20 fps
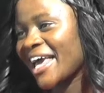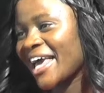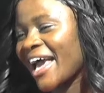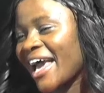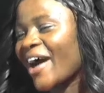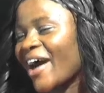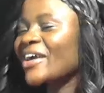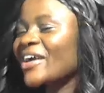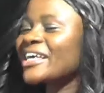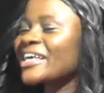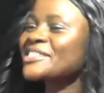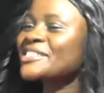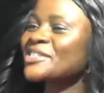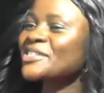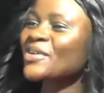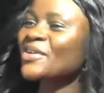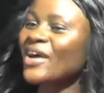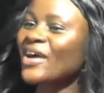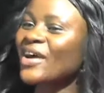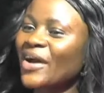Okay,
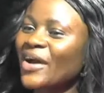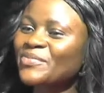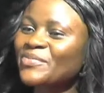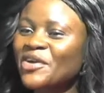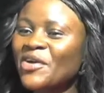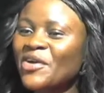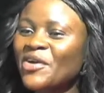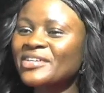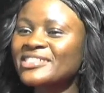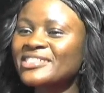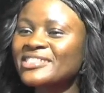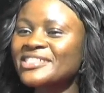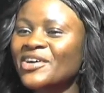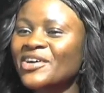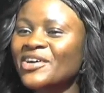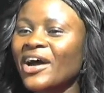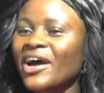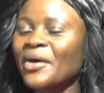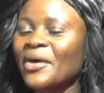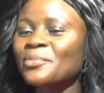so I'm coming
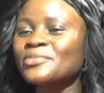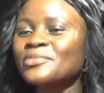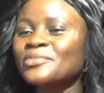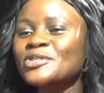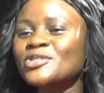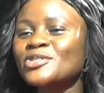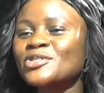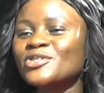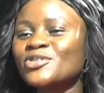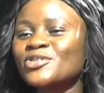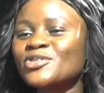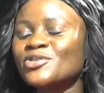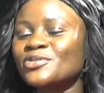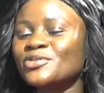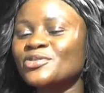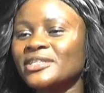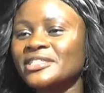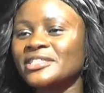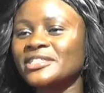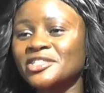to you,
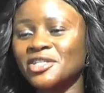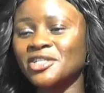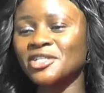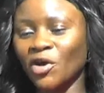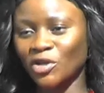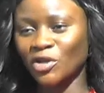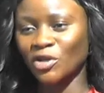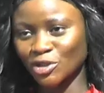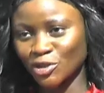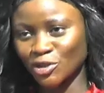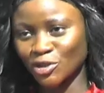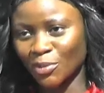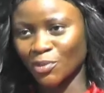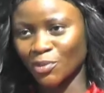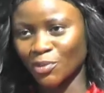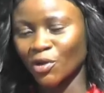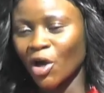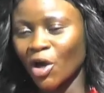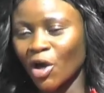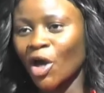DJ Cost Trouble.
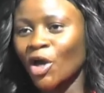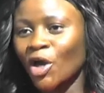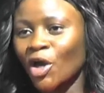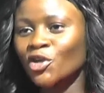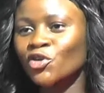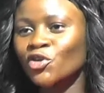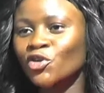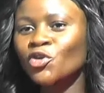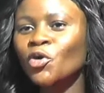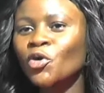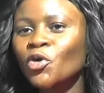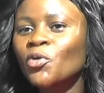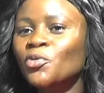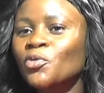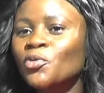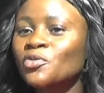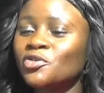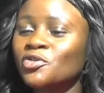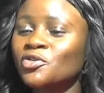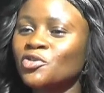You know,
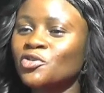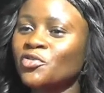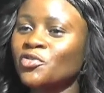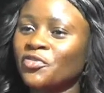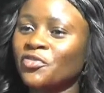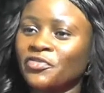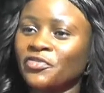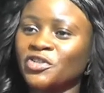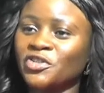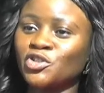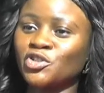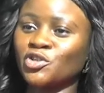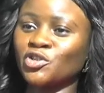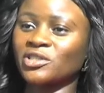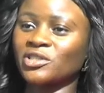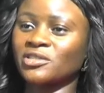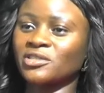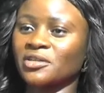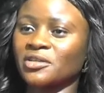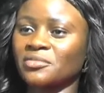you featured
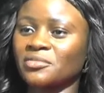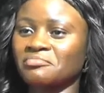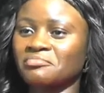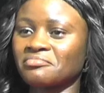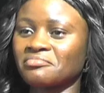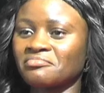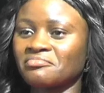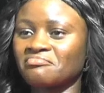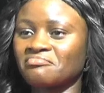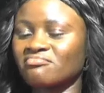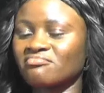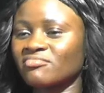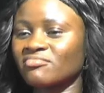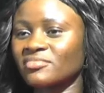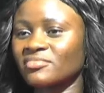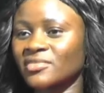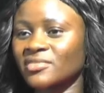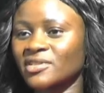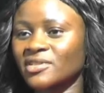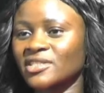
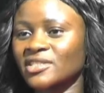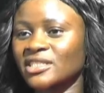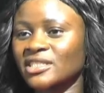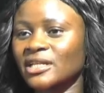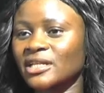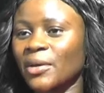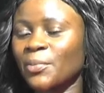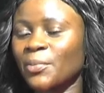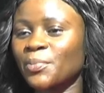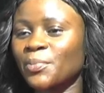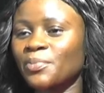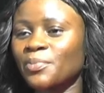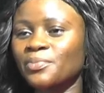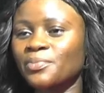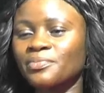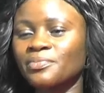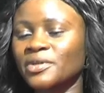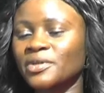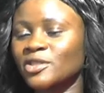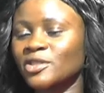
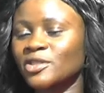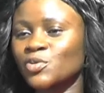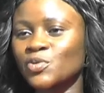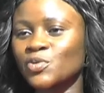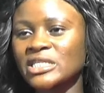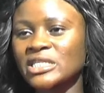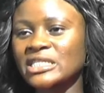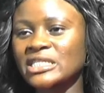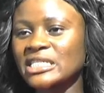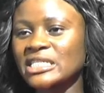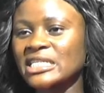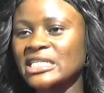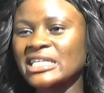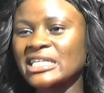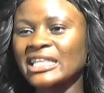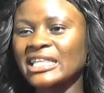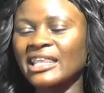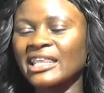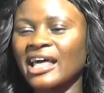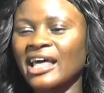Pete Weezy,
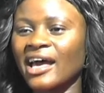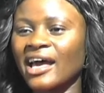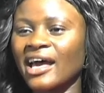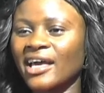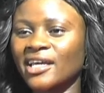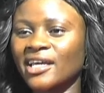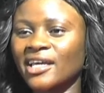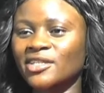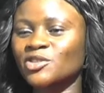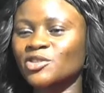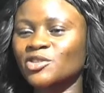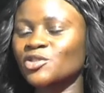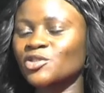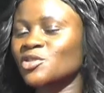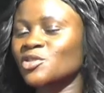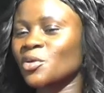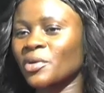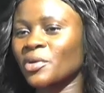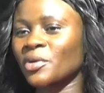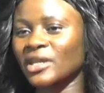Knack, and
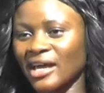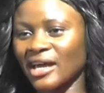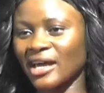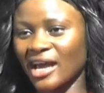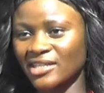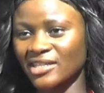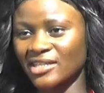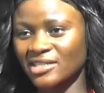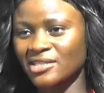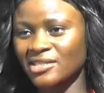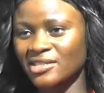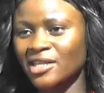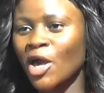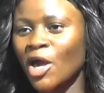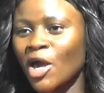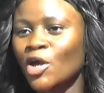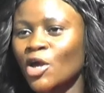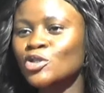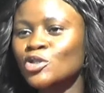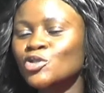some other artists.
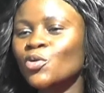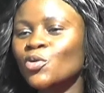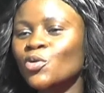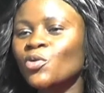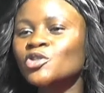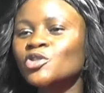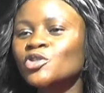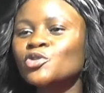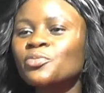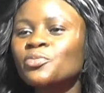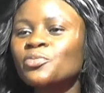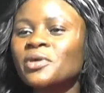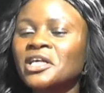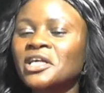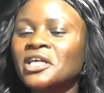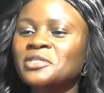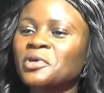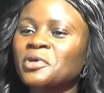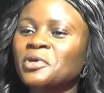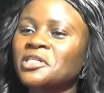So what should we be
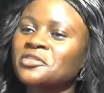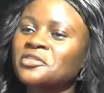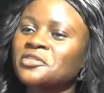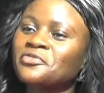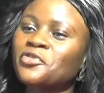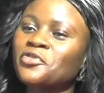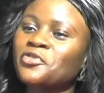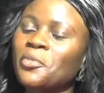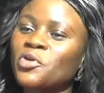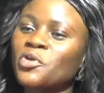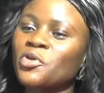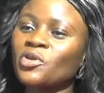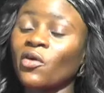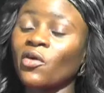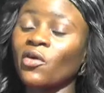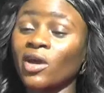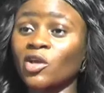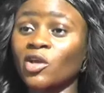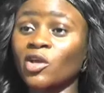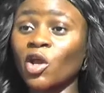expecting from you now
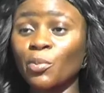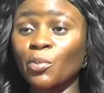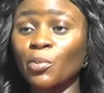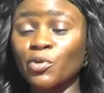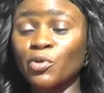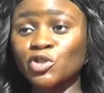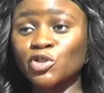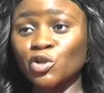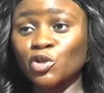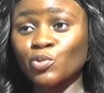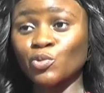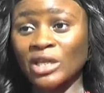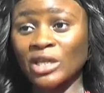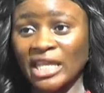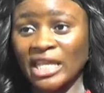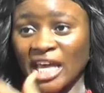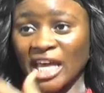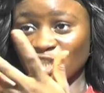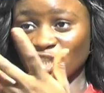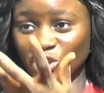in collaboration with
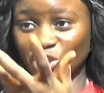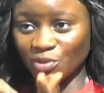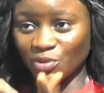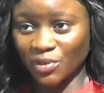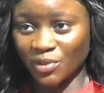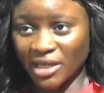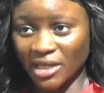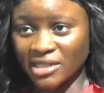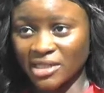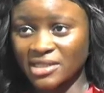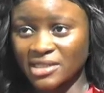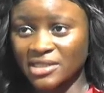Nigerians?